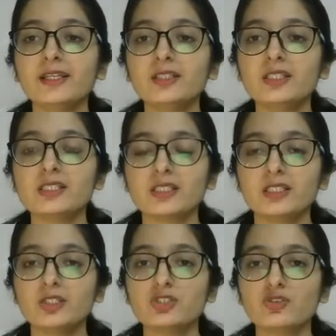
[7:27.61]
in
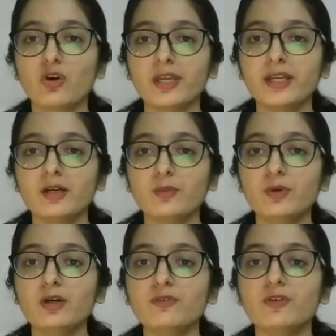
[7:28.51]
this rocket
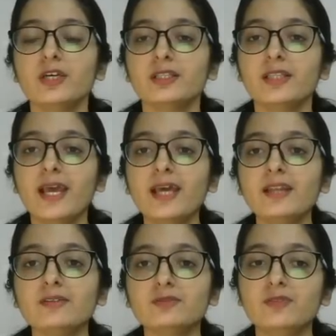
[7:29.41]
above
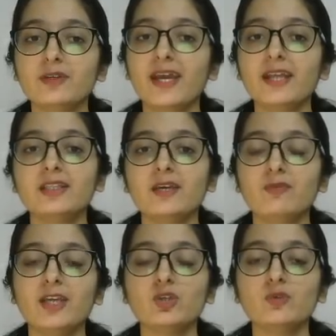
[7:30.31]
where
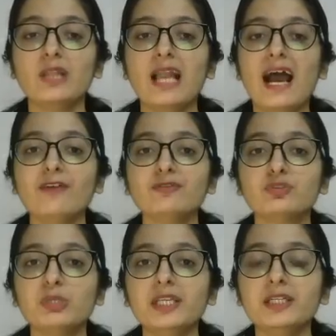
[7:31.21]
you will have
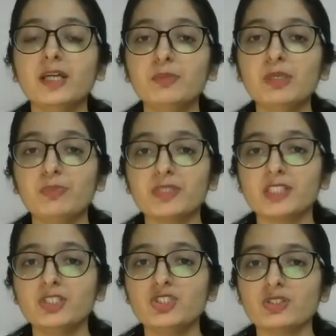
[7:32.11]
3 dummy
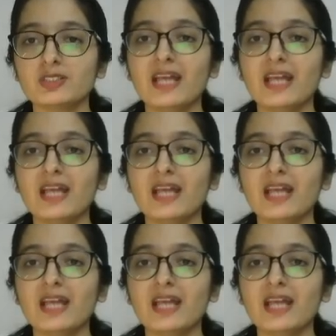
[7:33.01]
passengers,